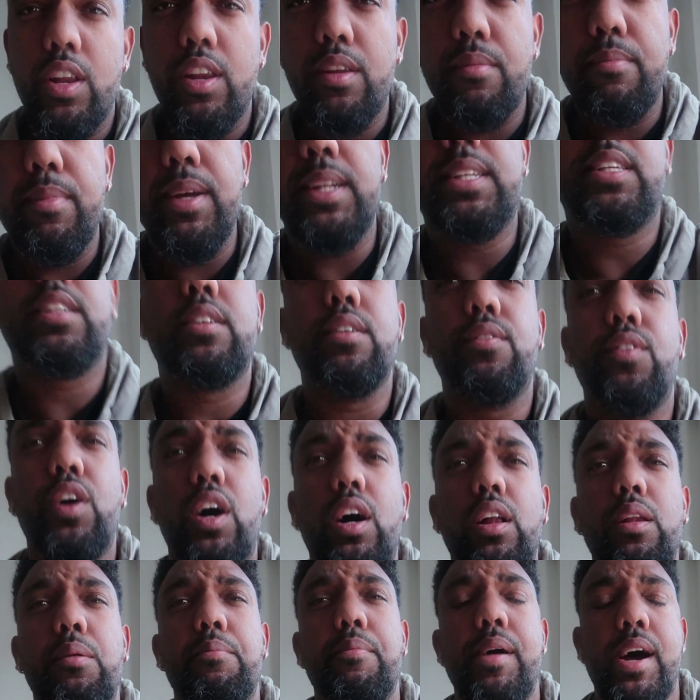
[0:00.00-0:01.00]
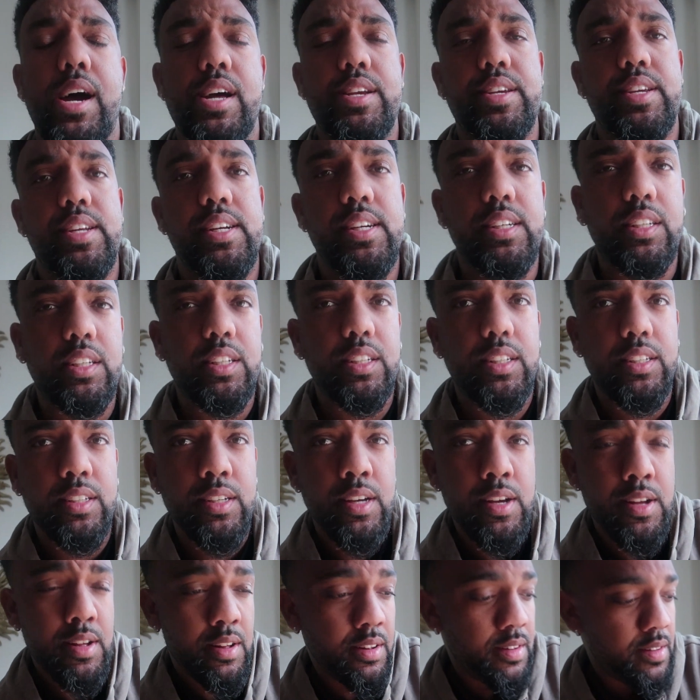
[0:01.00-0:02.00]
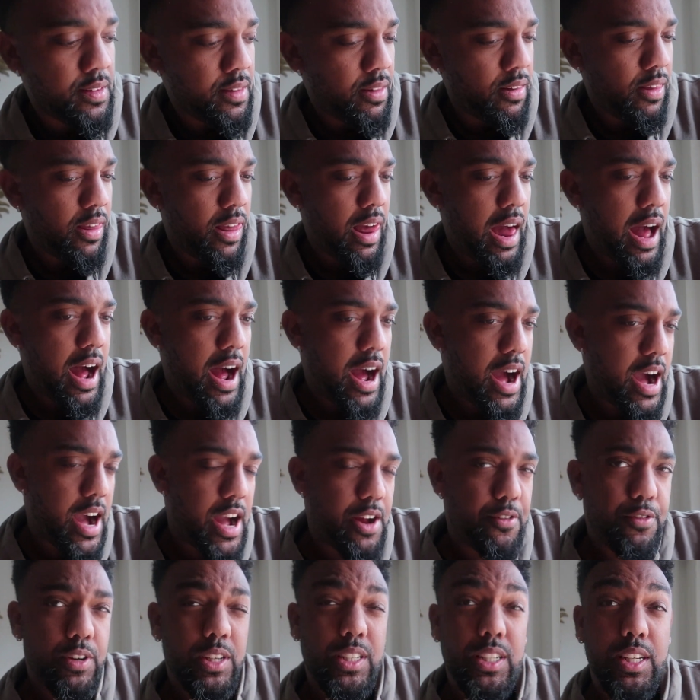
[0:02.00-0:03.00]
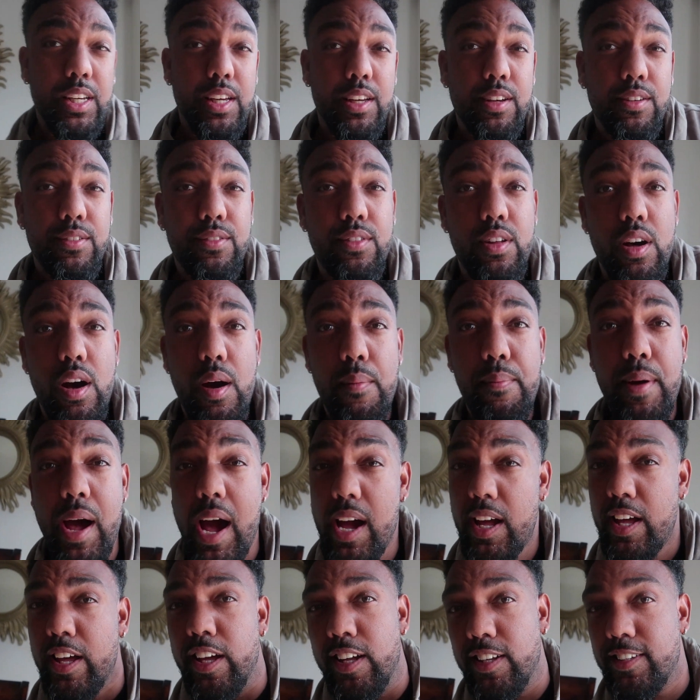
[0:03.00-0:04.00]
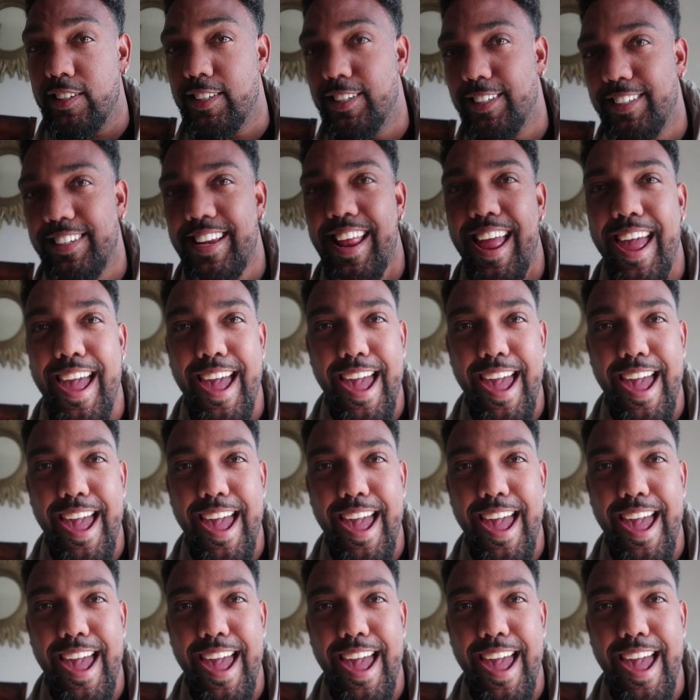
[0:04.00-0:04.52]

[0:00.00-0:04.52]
in the midst of all the madness, I received a package.